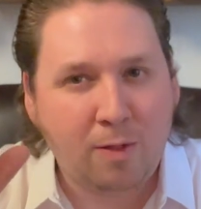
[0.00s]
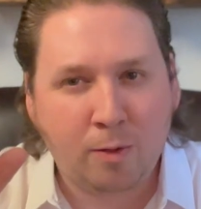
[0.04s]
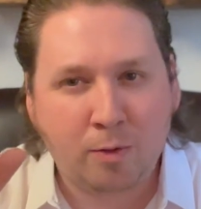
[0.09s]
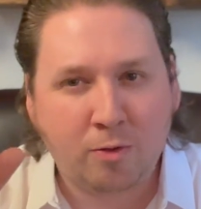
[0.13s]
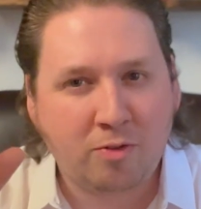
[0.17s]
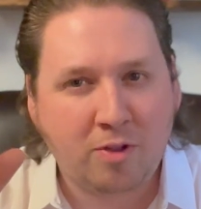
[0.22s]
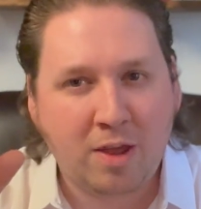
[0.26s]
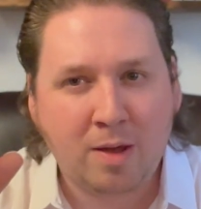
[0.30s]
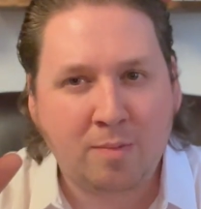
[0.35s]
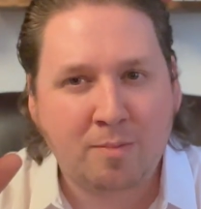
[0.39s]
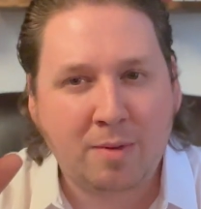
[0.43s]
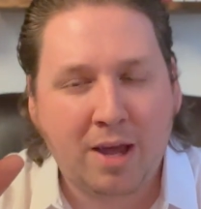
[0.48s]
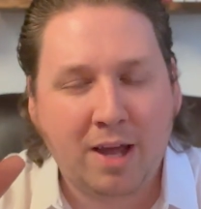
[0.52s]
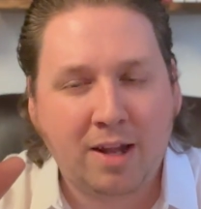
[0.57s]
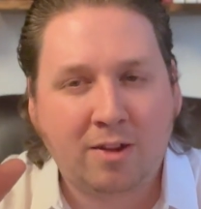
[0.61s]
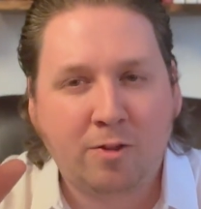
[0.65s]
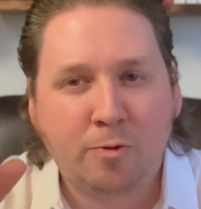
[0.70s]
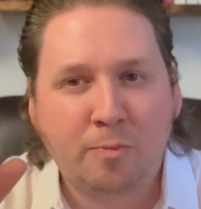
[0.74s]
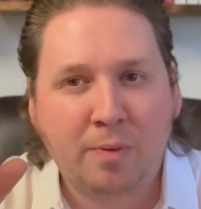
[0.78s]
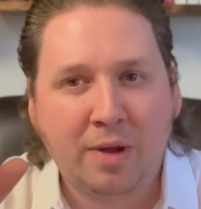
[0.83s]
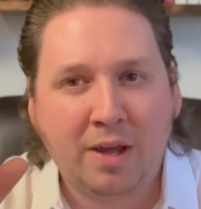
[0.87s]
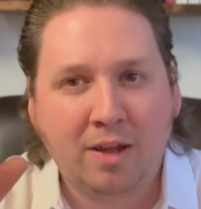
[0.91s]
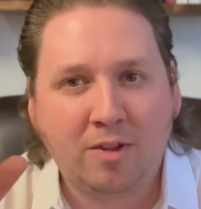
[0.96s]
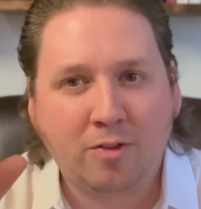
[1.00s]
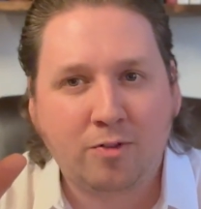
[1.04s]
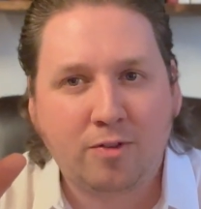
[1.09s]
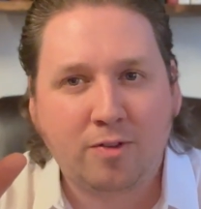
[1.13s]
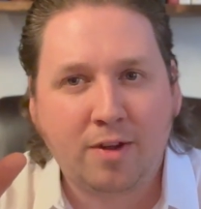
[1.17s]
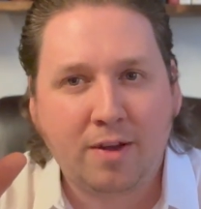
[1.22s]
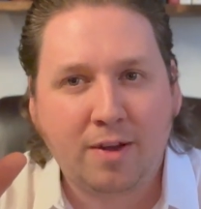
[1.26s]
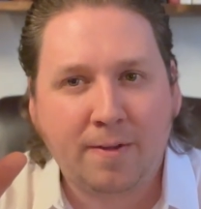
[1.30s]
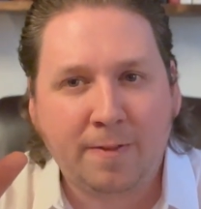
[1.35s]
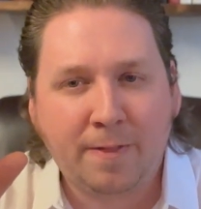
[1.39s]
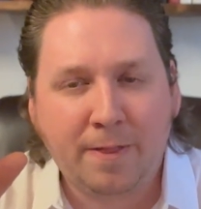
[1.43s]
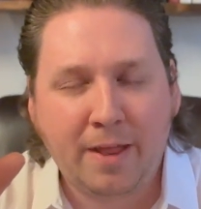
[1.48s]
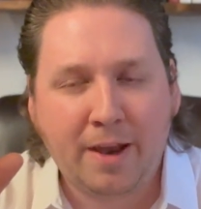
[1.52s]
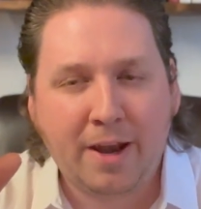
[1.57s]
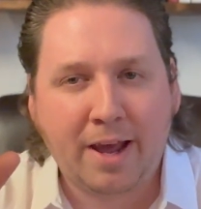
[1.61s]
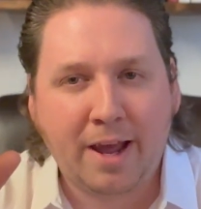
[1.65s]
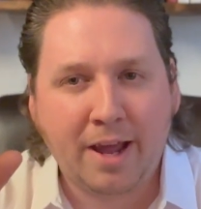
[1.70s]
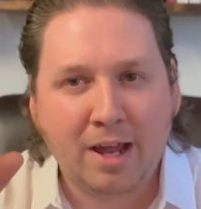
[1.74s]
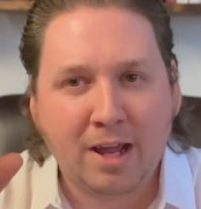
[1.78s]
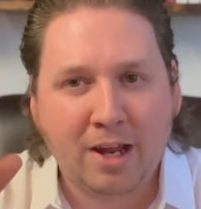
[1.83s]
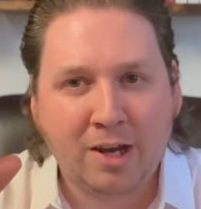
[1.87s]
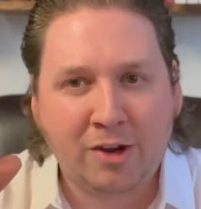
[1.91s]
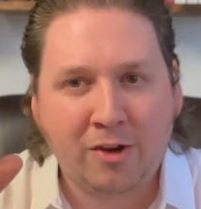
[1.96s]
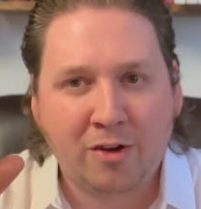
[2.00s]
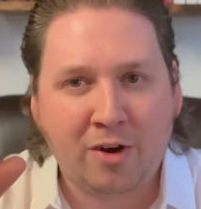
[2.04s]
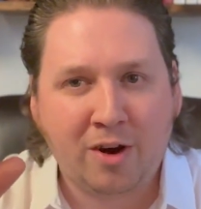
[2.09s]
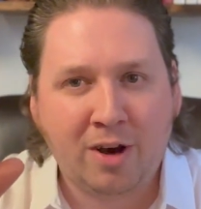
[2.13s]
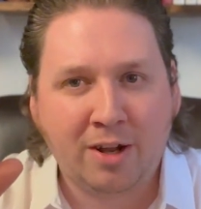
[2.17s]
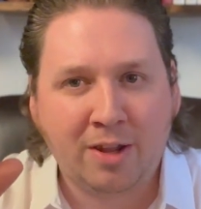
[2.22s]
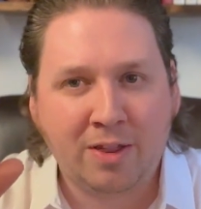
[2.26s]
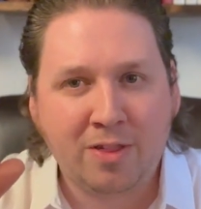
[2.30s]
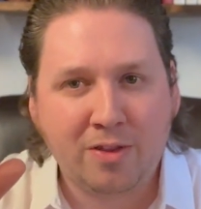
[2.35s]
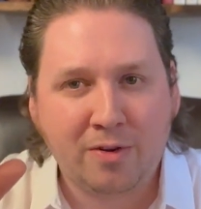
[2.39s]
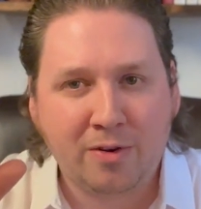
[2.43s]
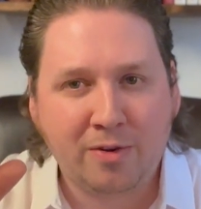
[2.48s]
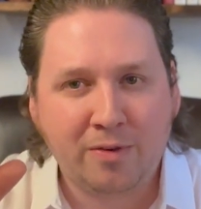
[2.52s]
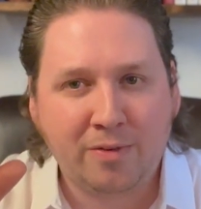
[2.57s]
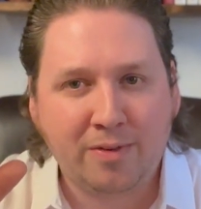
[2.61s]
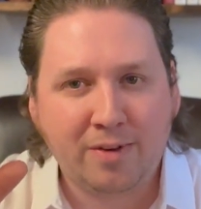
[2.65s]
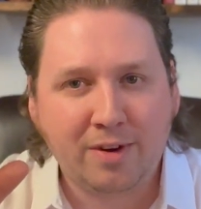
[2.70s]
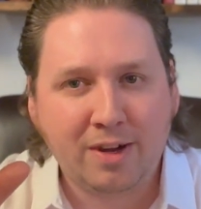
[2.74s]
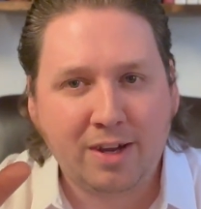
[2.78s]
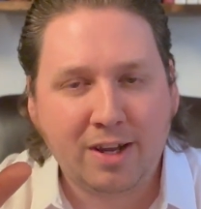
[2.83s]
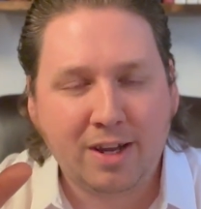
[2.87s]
the same headspace that I had gone through.